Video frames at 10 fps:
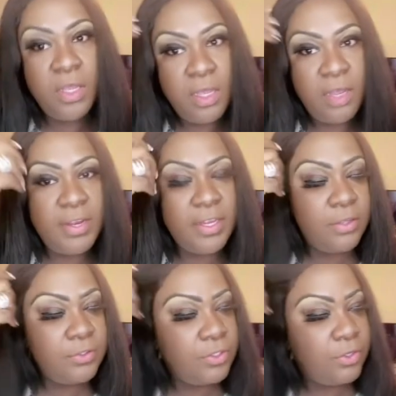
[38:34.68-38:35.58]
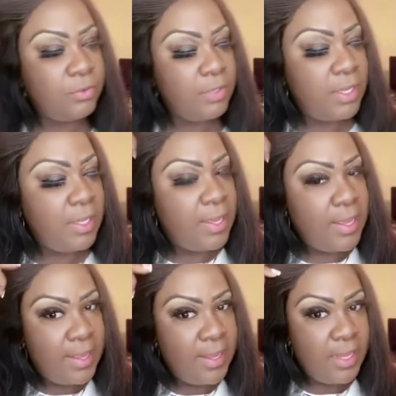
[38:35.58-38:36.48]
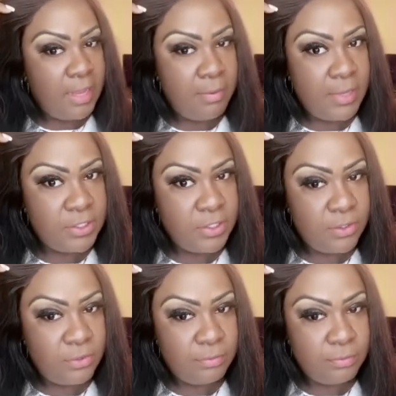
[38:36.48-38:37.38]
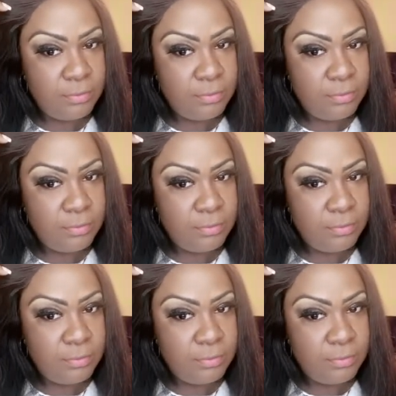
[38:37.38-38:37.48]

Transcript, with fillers: All right, y'all. So I am about to go.